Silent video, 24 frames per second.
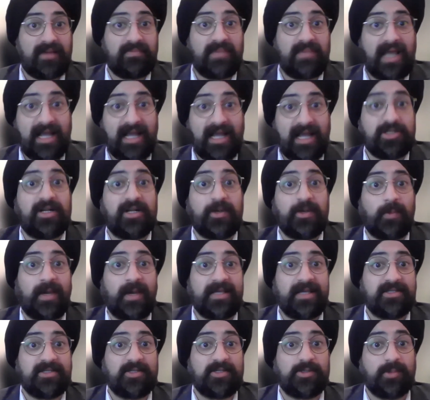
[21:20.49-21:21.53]
actual
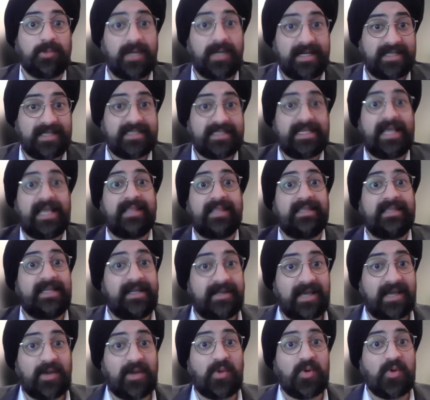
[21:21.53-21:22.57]
advisors who understand the
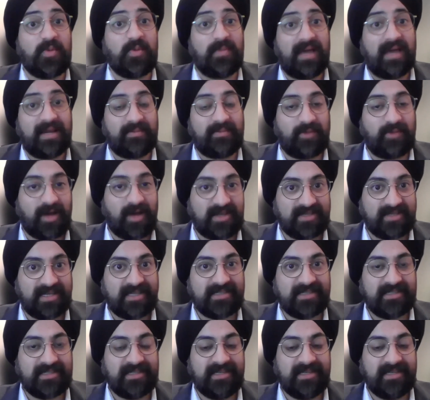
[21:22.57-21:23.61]
entire home buying
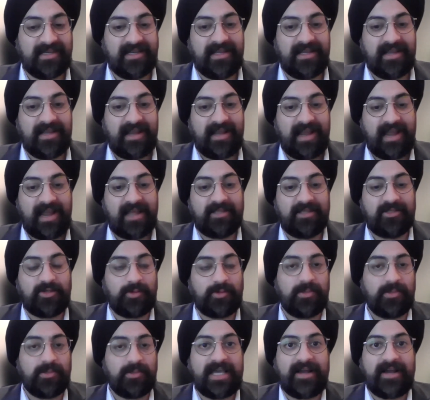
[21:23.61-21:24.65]
process. And
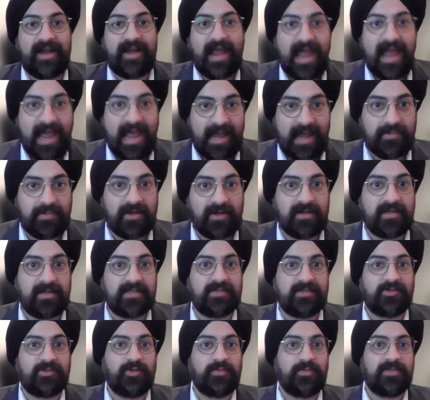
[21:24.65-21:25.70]
through their app,
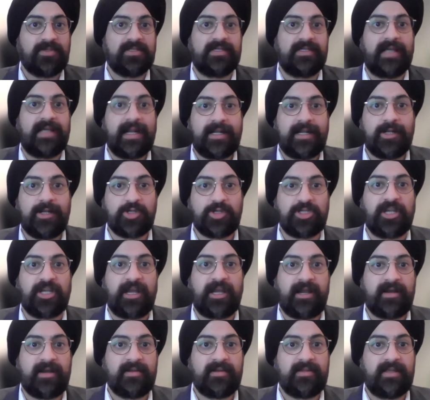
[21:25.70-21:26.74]
consumers get to
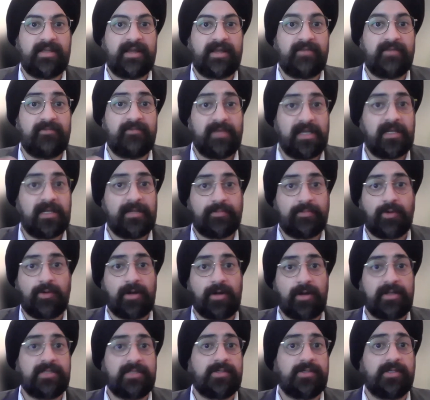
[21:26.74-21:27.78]
share their weekly
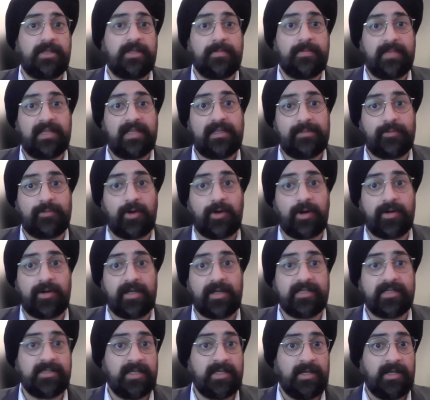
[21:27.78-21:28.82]
progress or their monthly
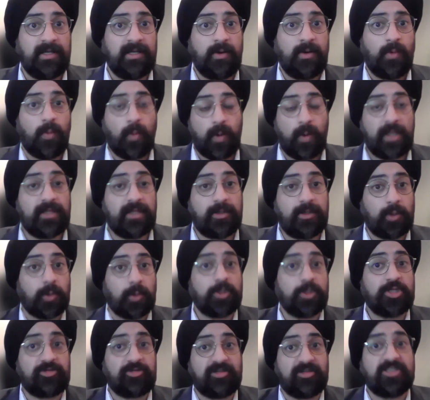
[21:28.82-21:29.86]
progress with
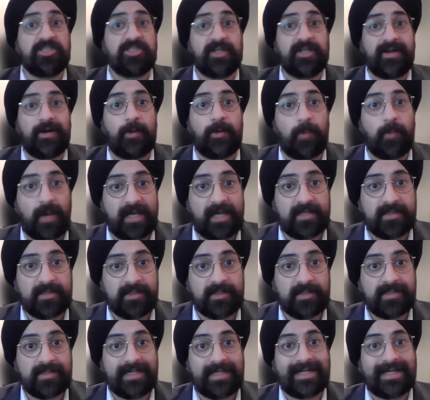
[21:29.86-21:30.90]
those trusted
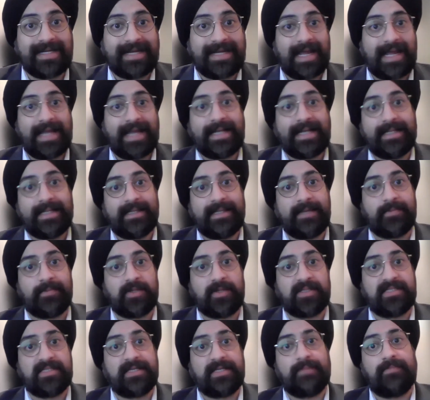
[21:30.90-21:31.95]
advisors that guide them on a
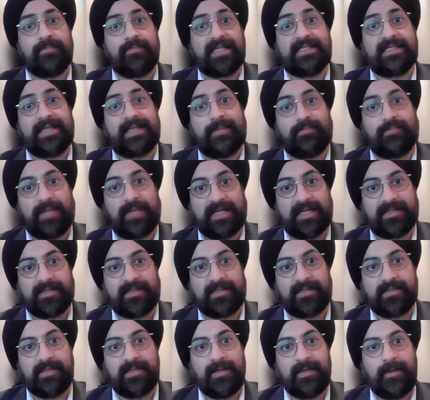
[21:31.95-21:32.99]
step-by-step
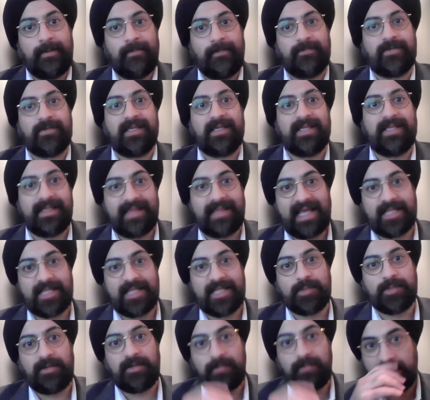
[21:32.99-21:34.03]
basis. So I think that's
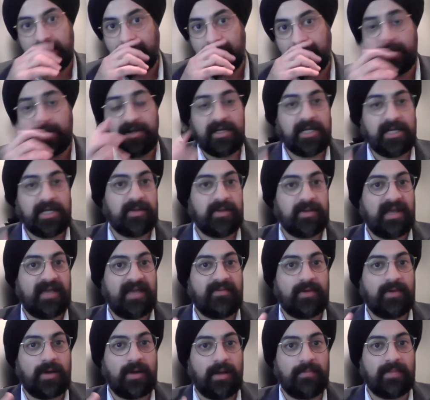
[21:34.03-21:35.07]
where we kind of need to have
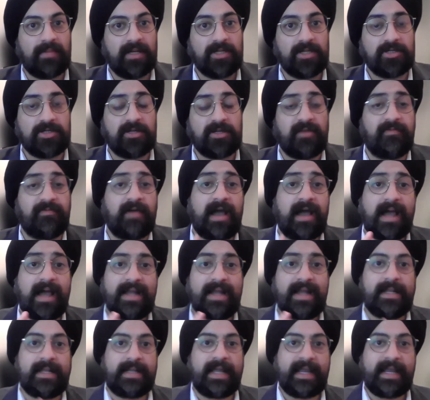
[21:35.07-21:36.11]
a combination of a
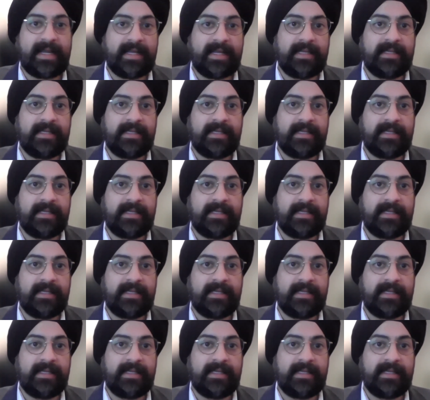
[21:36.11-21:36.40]
high-tech